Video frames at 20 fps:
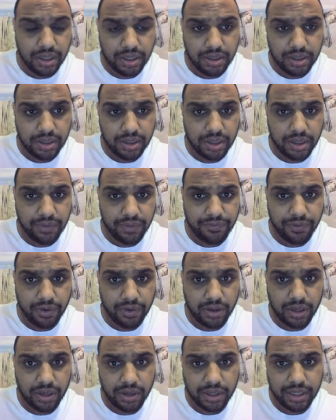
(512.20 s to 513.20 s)

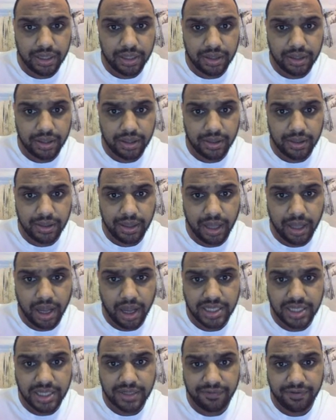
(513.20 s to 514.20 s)
look at the
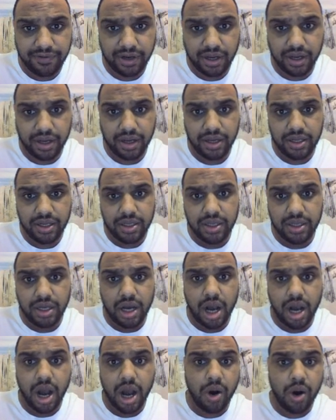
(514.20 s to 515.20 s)
last figure,
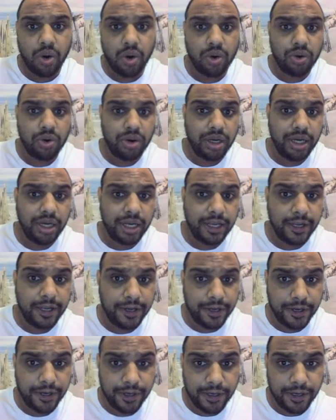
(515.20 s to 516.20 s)
I already
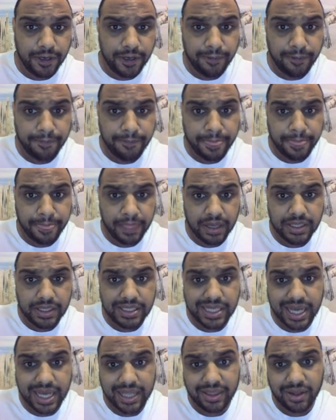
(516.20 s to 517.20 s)
earned
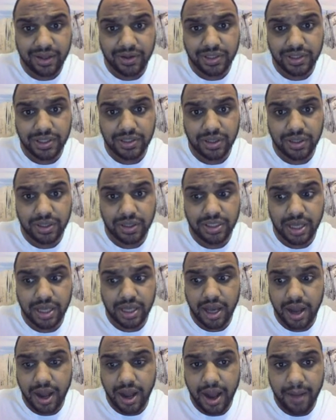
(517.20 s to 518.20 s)
$10,000
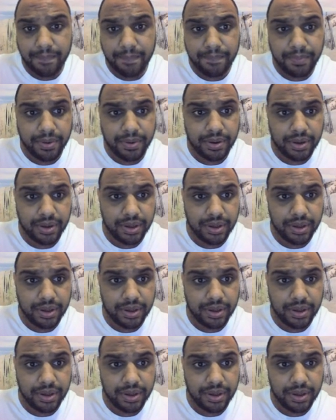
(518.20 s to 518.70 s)
up